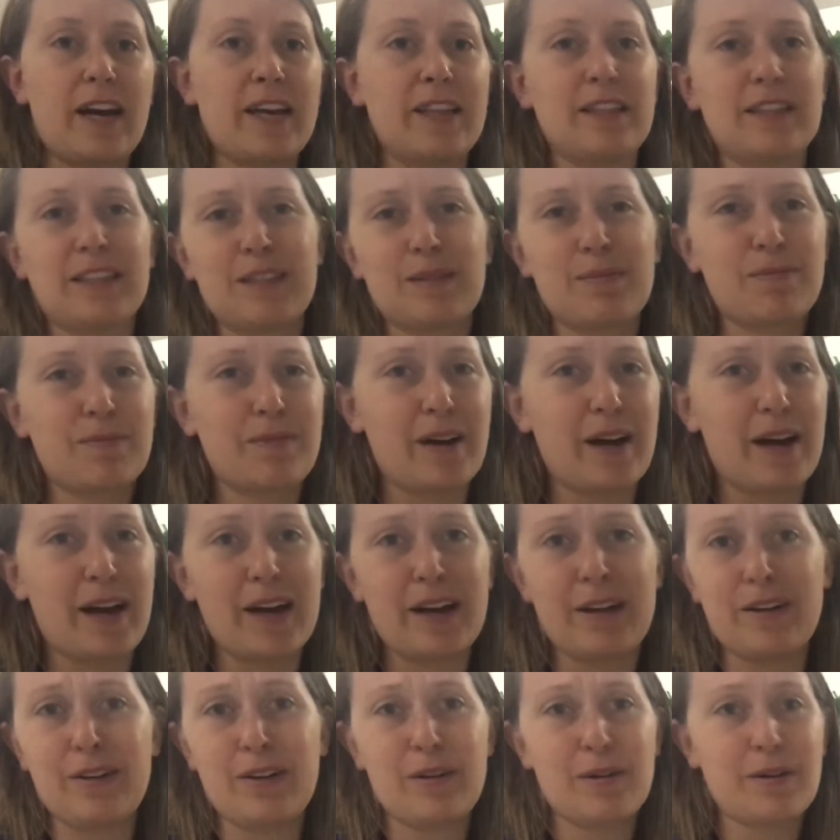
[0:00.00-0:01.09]
And this, I
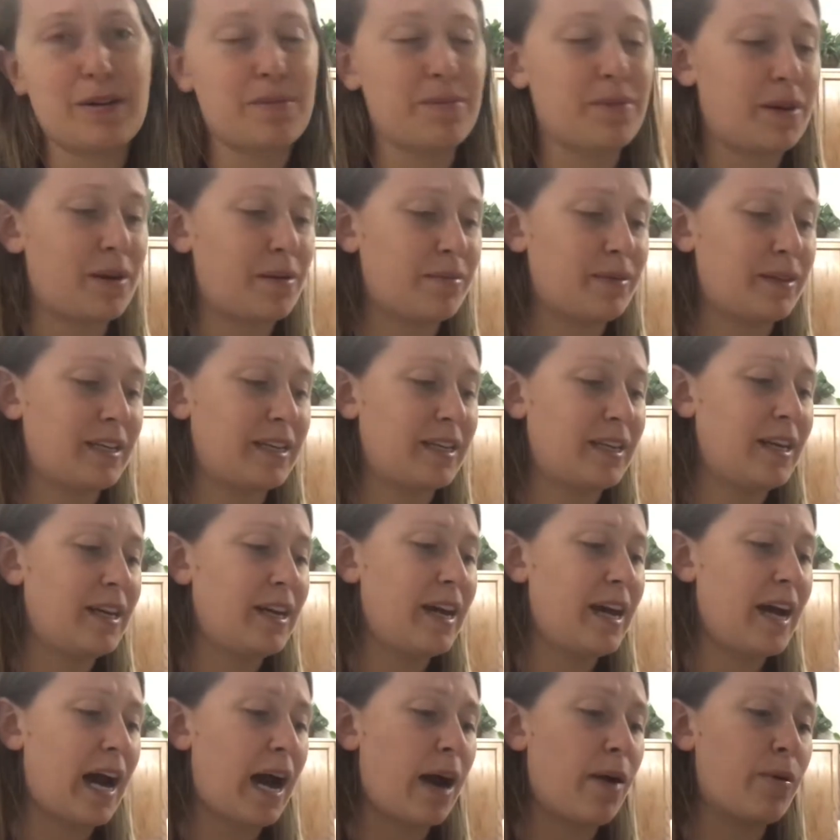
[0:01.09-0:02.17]
don't know,
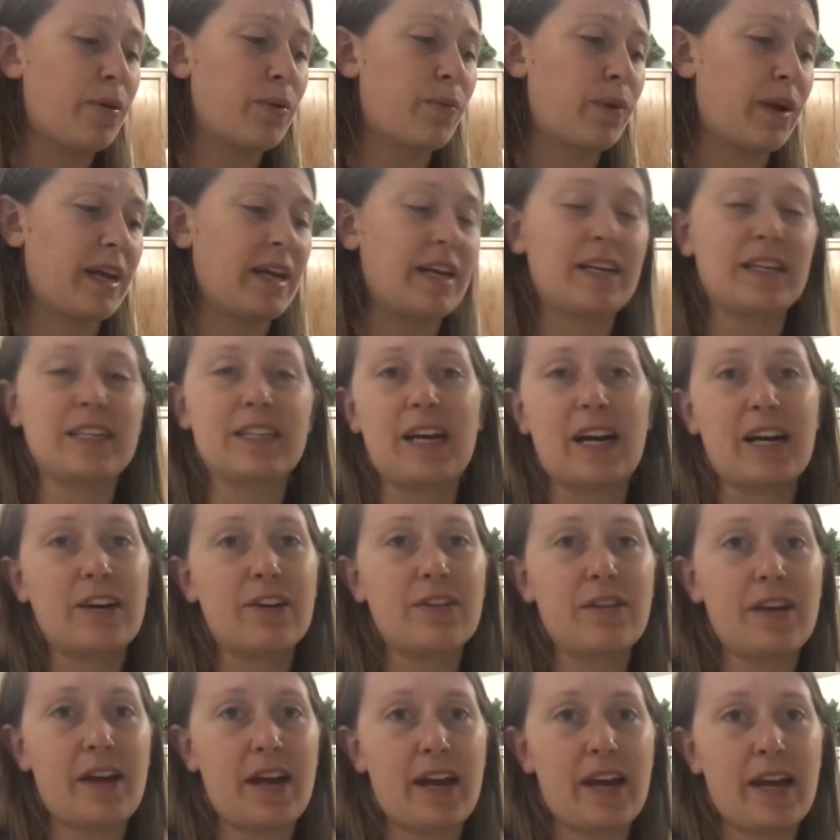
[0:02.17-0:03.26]
I would wait an entire
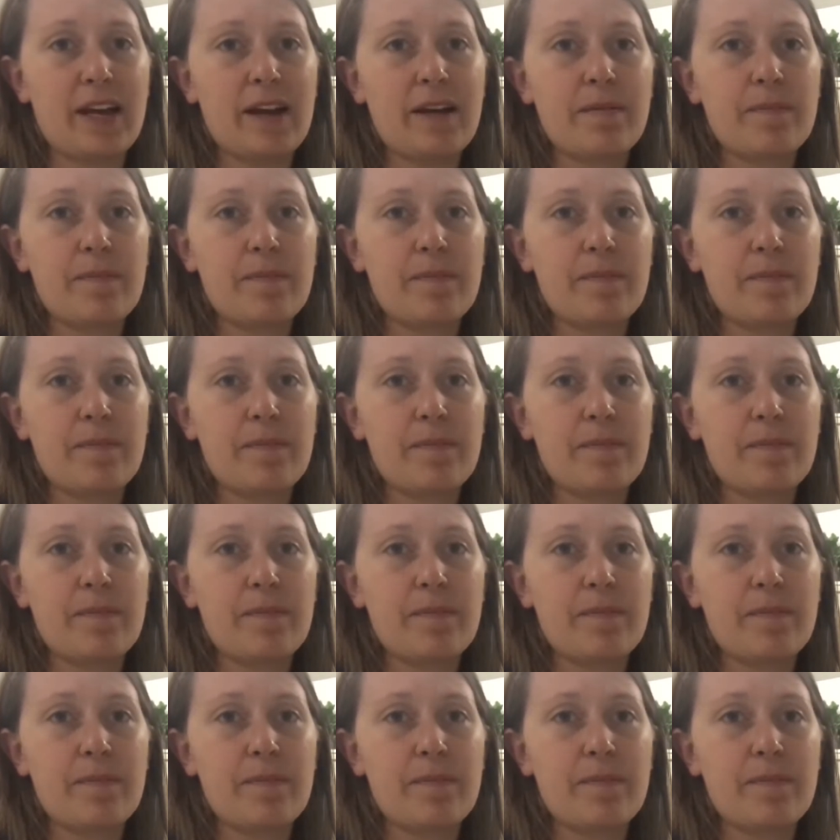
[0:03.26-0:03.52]
day.